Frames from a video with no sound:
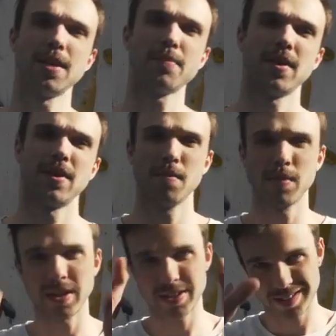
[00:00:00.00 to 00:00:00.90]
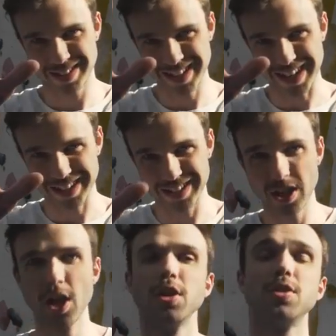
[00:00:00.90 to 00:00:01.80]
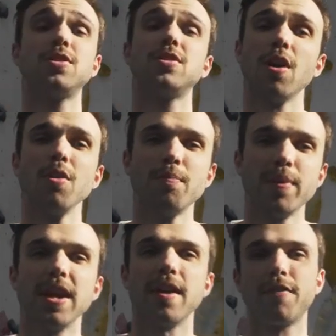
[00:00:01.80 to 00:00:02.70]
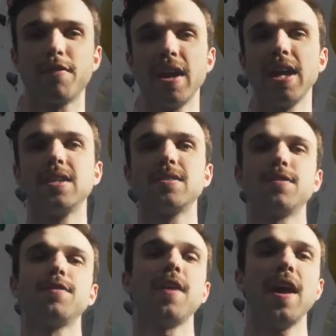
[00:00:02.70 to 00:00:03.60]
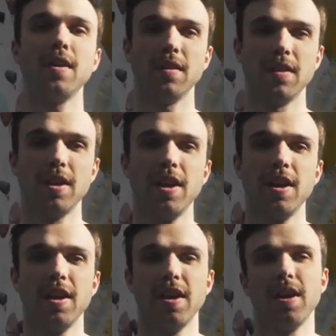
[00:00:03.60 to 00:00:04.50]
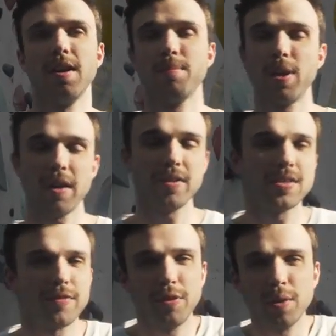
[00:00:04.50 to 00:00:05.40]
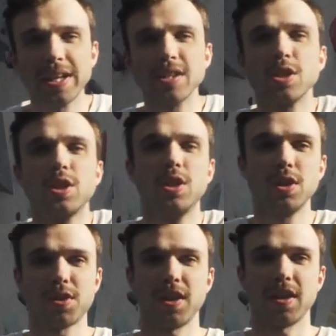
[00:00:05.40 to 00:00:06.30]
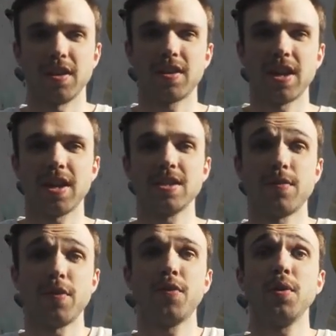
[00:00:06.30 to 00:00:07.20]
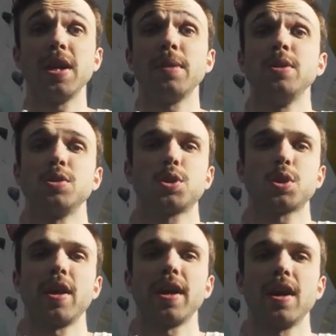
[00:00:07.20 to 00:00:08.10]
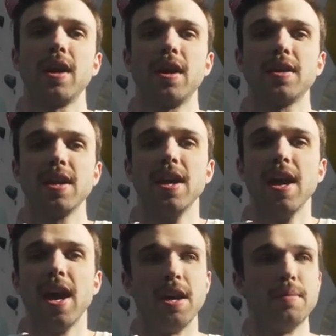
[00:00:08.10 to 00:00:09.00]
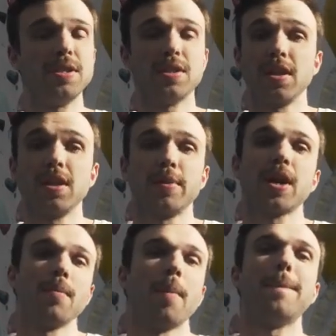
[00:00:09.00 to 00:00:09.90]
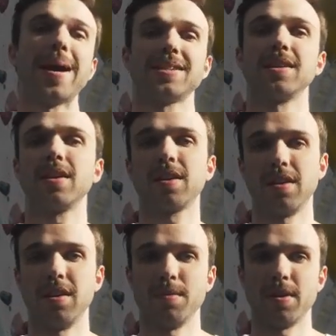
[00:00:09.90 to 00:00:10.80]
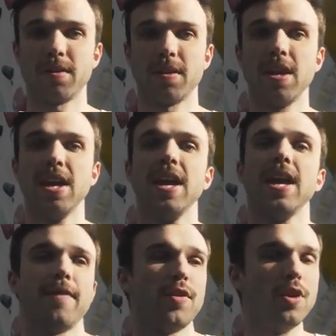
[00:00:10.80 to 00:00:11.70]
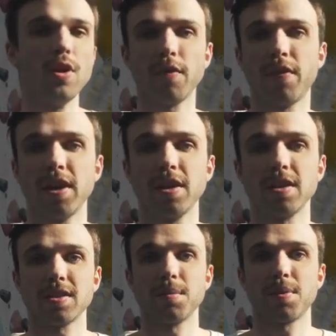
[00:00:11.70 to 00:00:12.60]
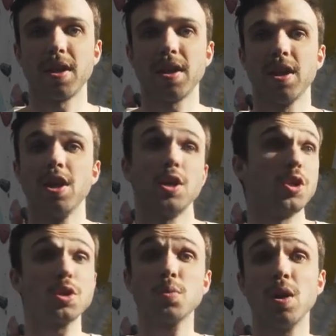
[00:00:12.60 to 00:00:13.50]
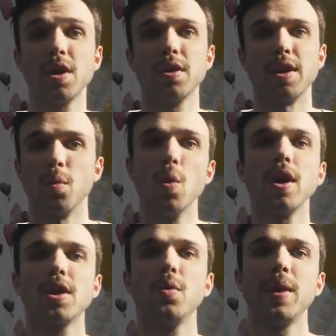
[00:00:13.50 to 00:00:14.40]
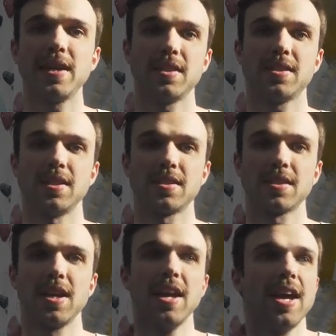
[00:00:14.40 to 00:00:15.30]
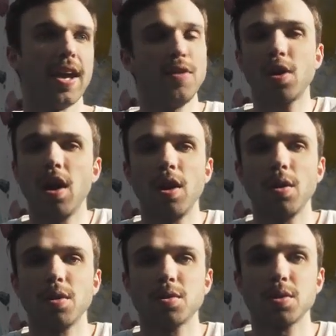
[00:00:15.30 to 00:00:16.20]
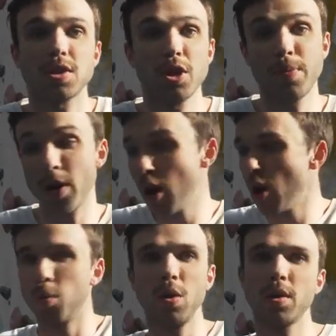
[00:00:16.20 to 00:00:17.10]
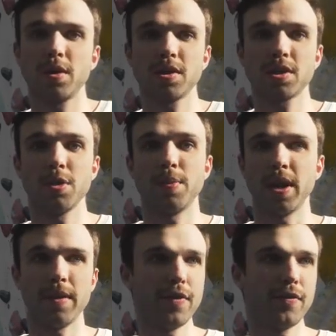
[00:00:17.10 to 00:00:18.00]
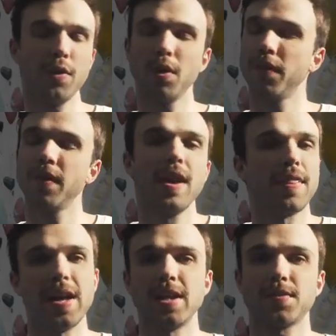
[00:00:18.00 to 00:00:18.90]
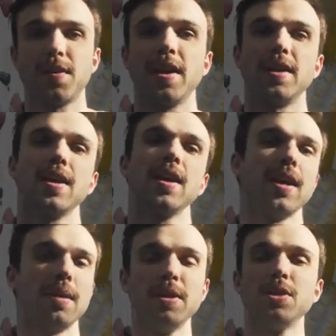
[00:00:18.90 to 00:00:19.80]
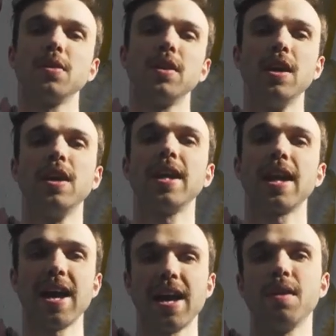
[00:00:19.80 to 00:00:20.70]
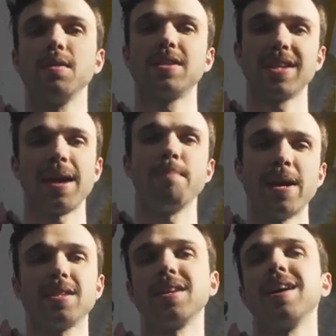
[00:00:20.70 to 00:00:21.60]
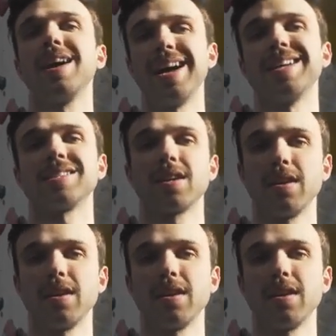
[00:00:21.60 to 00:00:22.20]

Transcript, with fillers: Tip number six, don't be afraid to fail. Part of this, falling is a good thing, okay guys? If you're falling, it means you're trying hard, and it means that you're gonna become a better climber. If you're not very at something, you should work on it. Work your weaknesses. If you can't hold on to a sloper, work on a sloper. If you fall off, that's fine. It means you're learning how to get better as a